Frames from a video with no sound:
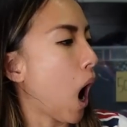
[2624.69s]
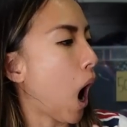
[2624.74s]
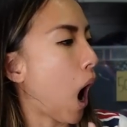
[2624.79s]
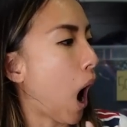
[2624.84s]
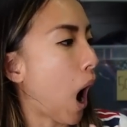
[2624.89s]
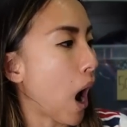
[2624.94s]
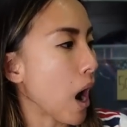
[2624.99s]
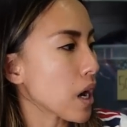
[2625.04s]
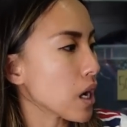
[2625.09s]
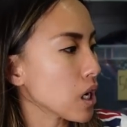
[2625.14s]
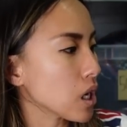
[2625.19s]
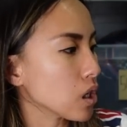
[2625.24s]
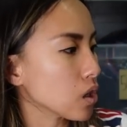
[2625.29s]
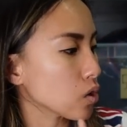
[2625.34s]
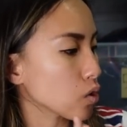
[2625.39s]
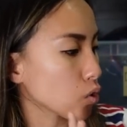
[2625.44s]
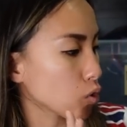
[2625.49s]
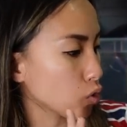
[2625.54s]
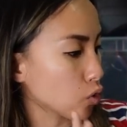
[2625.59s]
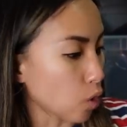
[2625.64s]
I
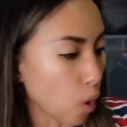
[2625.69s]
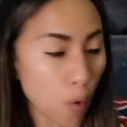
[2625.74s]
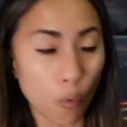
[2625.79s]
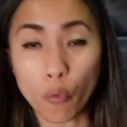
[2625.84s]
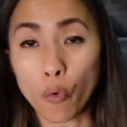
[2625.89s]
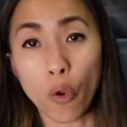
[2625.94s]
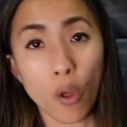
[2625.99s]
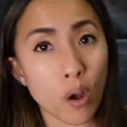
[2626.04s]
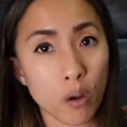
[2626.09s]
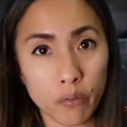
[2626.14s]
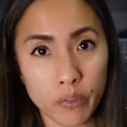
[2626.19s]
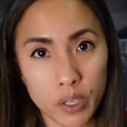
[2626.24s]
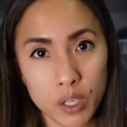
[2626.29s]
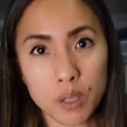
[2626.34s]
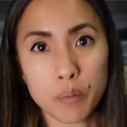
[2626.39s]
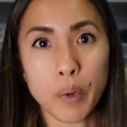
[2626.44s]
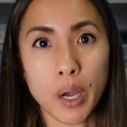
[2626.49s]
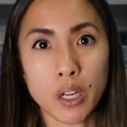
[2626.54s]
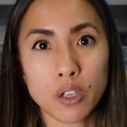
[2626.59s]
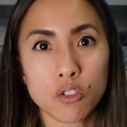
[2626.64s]
don't know
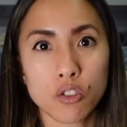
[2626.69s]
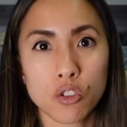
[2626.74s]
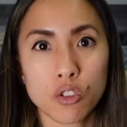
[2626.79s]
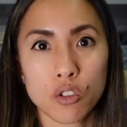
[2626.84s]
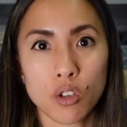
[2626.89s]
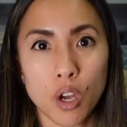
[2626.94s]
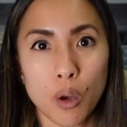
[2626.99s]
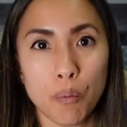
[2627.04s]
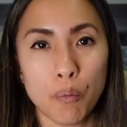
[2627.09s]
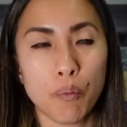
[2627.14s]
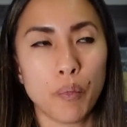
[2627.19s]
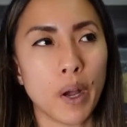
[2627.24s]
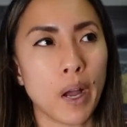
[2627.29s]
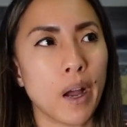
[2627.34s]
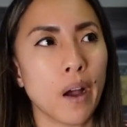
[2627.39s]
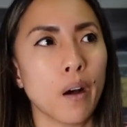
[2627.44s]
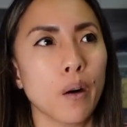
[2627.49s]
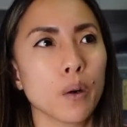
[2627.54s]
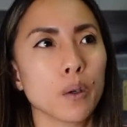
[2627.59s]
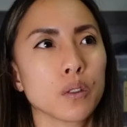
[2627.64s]
very much
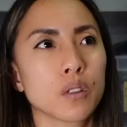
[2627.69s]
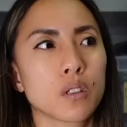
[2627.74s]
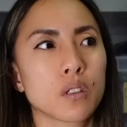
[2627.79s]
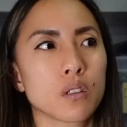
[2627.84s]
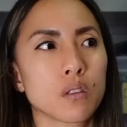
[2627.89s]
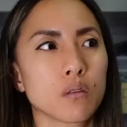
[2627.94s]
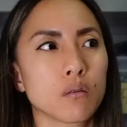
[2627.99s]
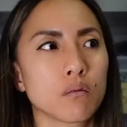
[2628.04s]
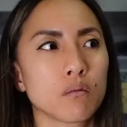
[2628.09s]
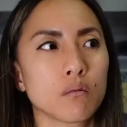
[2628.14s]
about